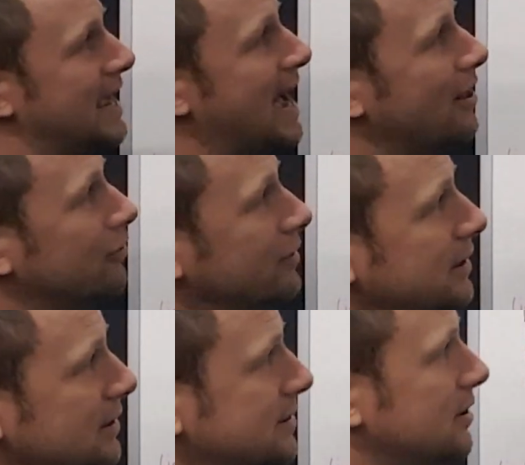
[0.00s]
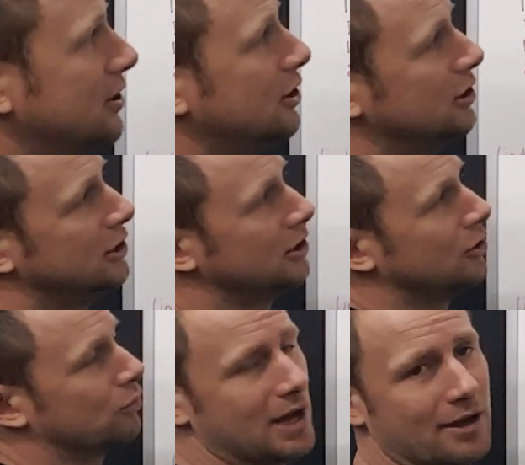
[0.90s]
calories.
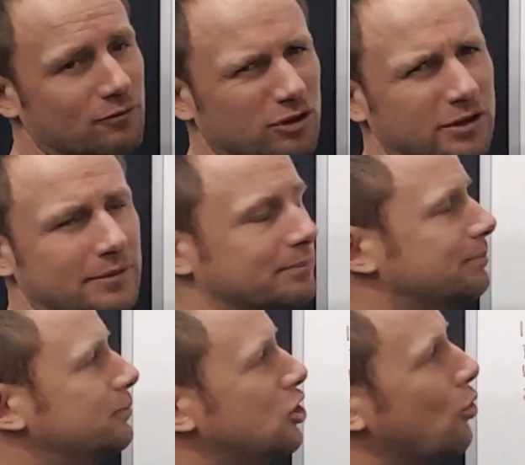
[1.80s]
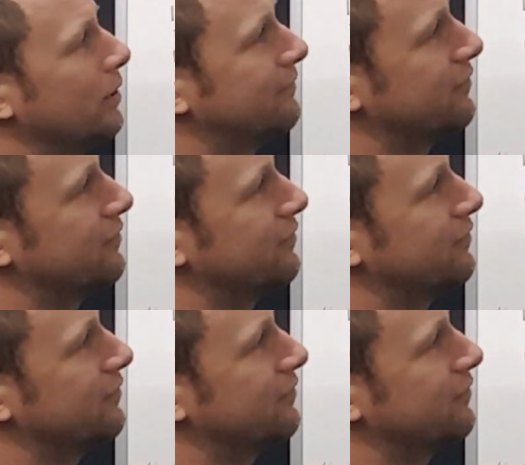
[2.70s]
We're not really going